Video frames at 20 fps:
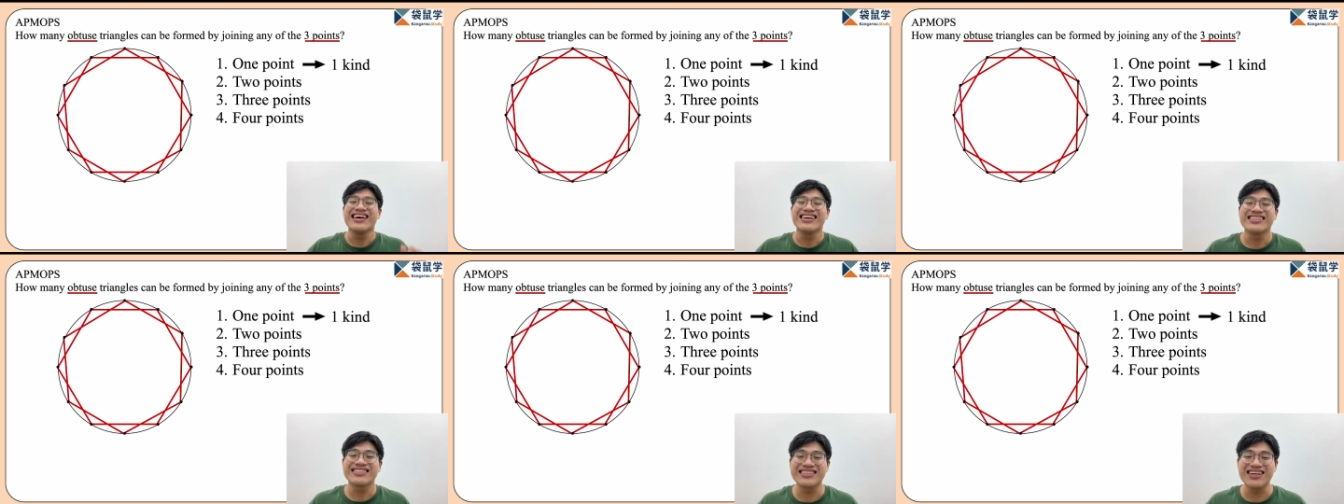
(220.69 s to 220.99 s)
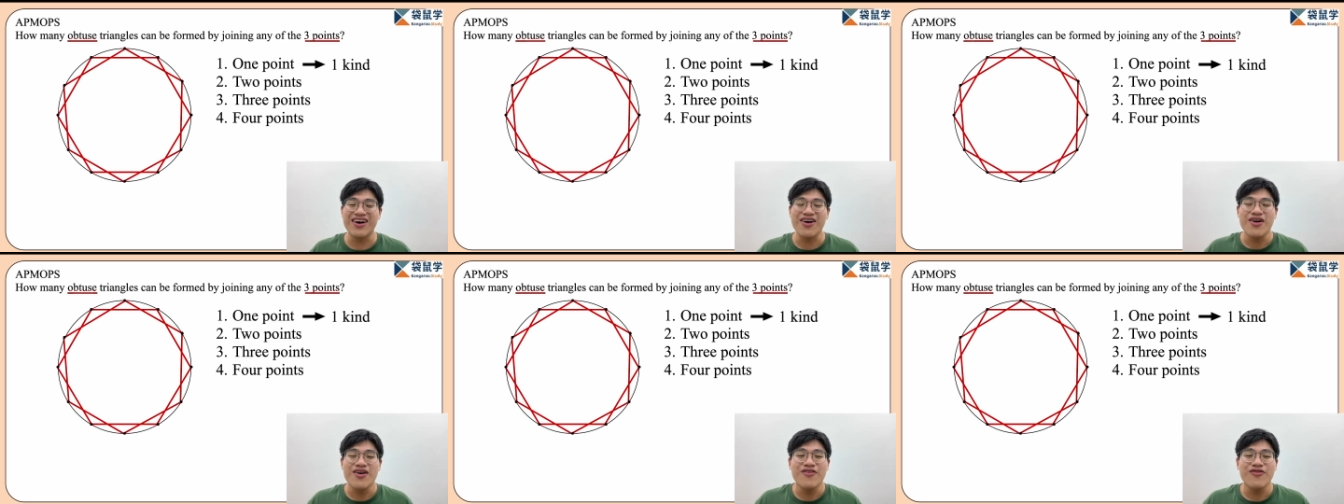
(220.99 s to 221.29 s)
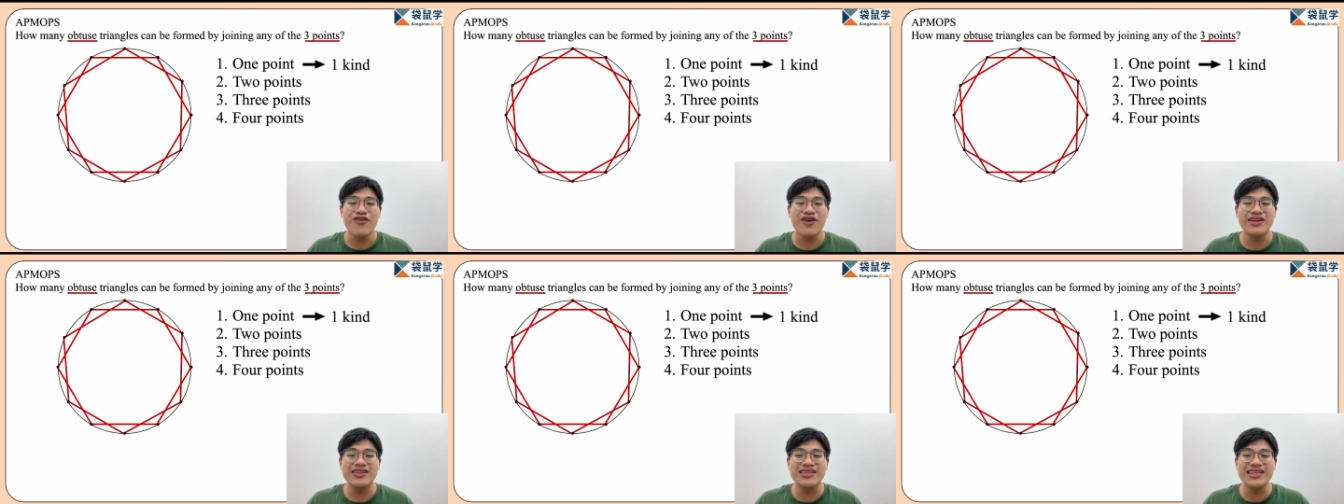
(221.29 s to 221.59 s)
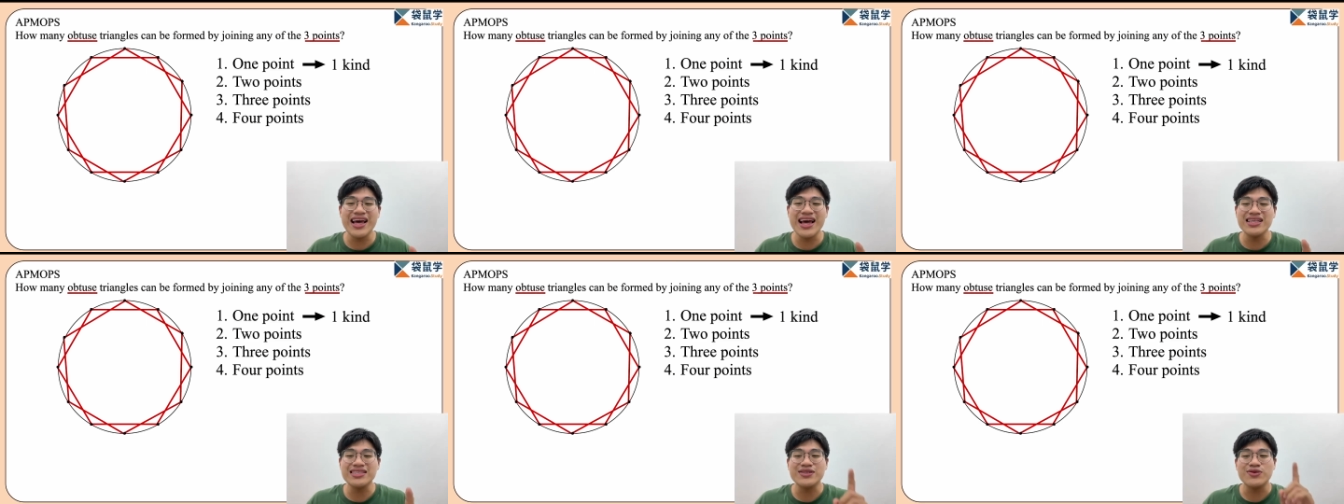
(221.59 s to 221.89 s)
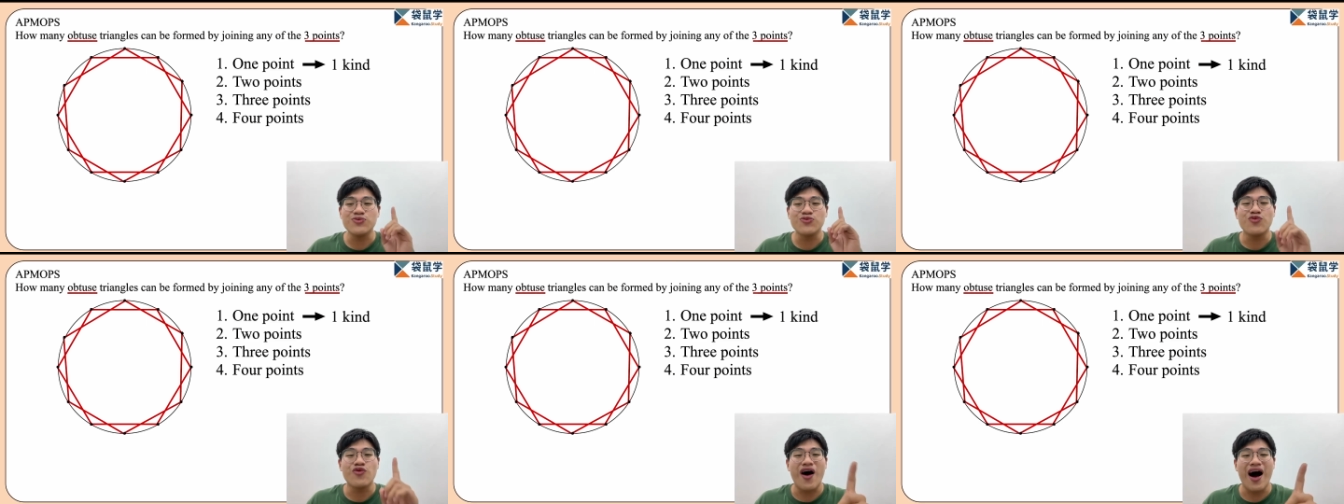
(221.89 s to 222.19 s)
So for this
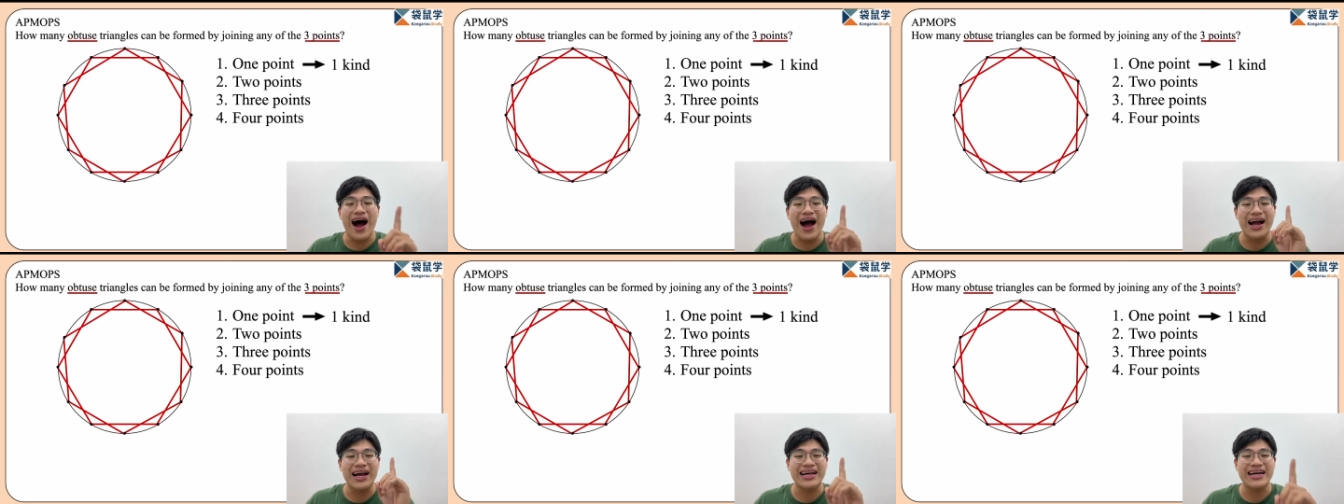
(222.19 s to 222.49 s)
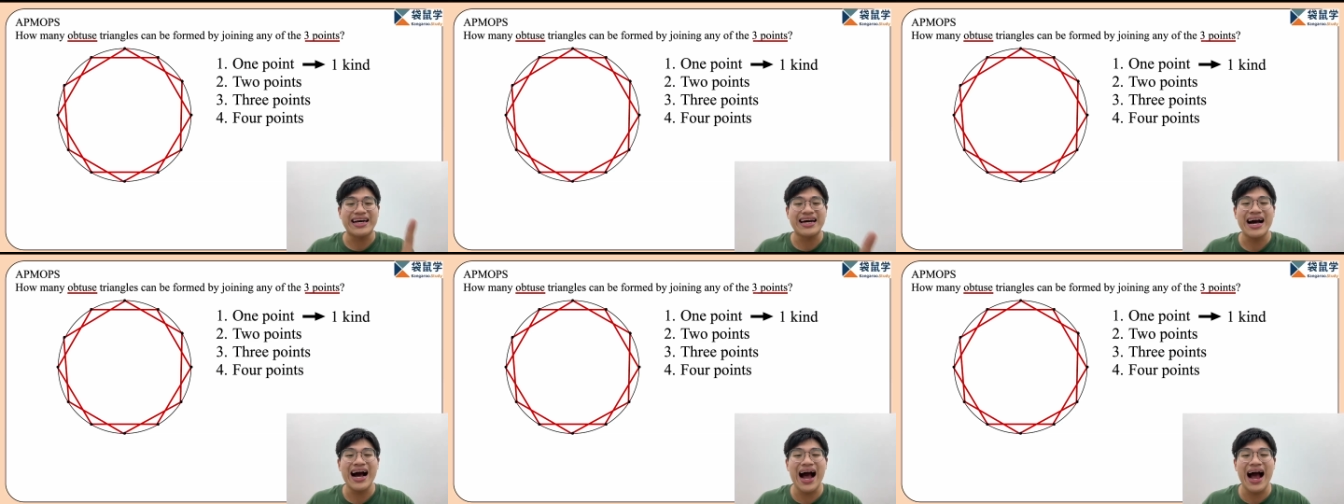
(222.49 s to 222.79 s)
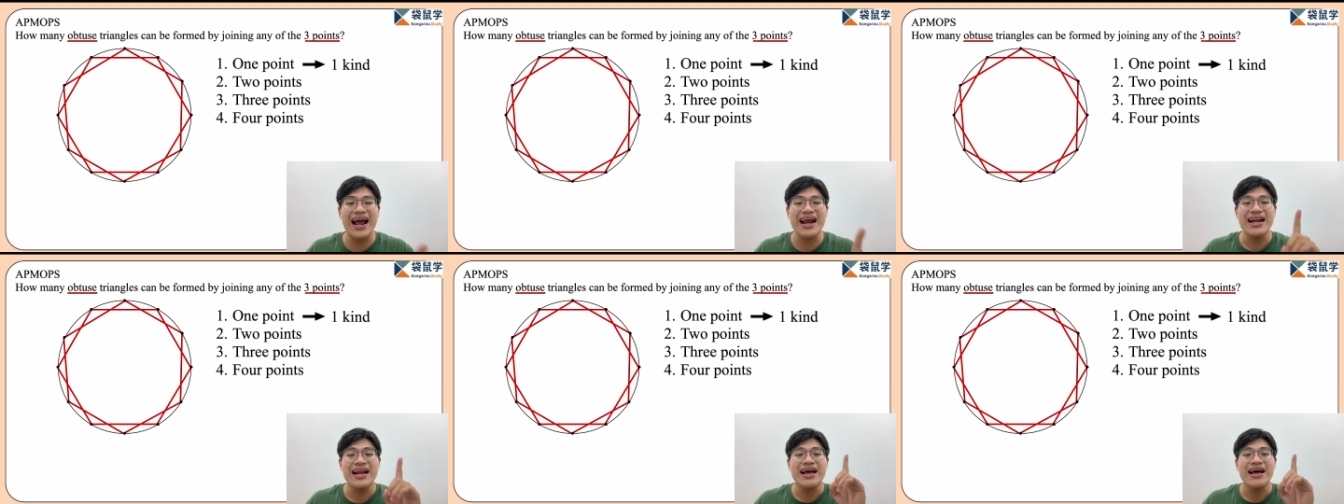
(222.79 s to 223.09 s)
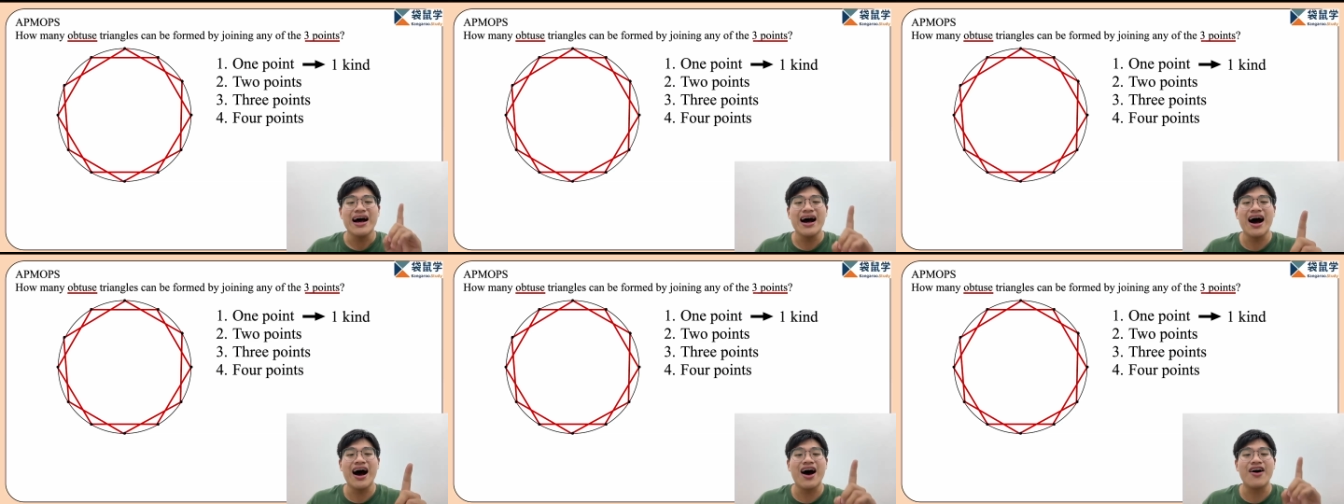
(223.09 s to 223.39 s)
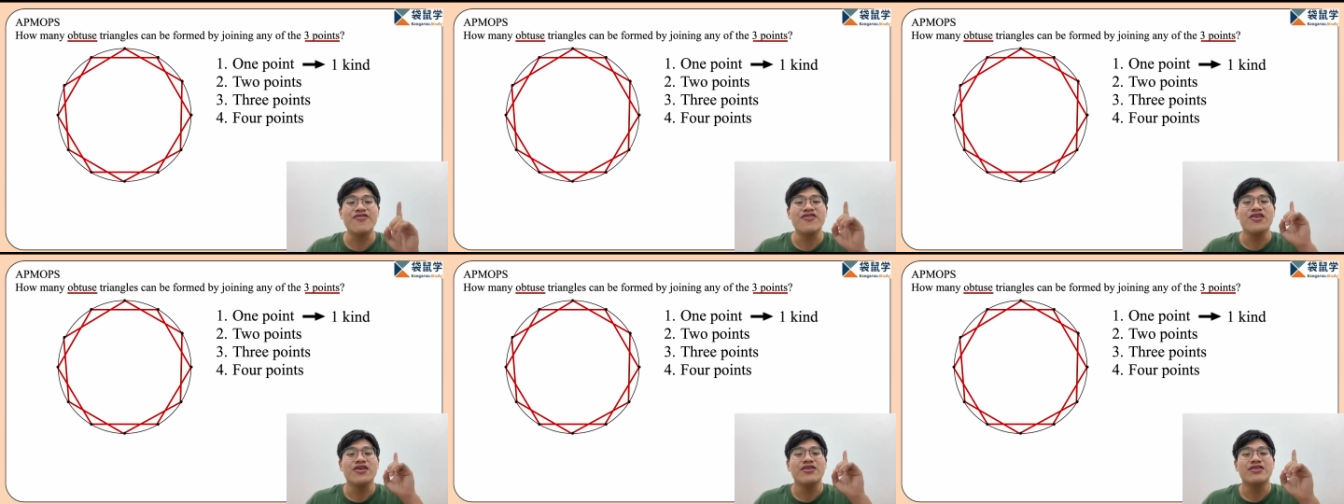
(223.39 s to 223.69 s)
one kind
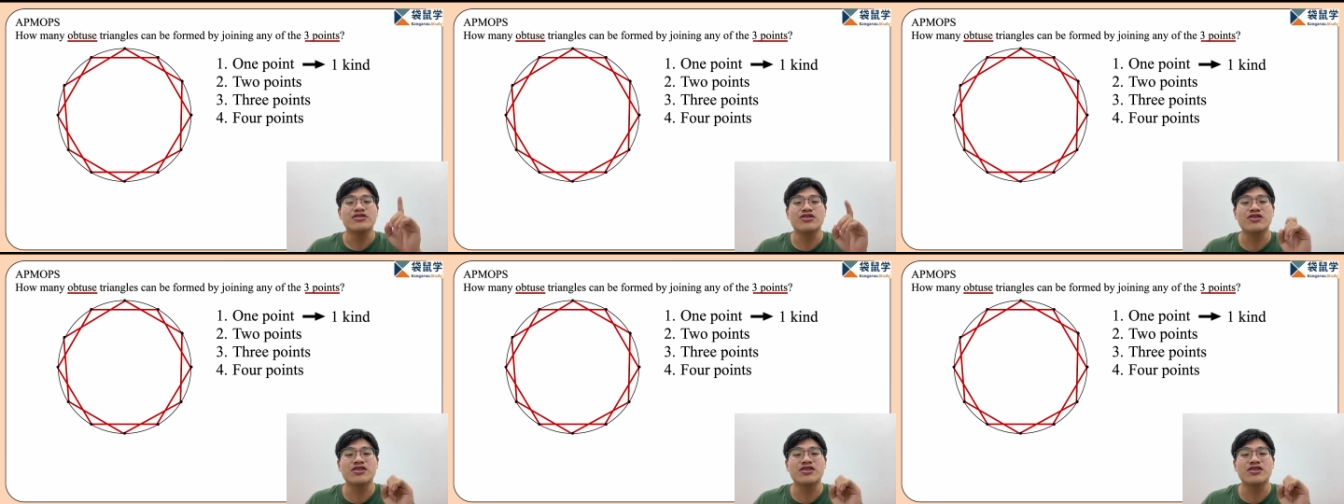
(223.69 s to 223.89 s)
of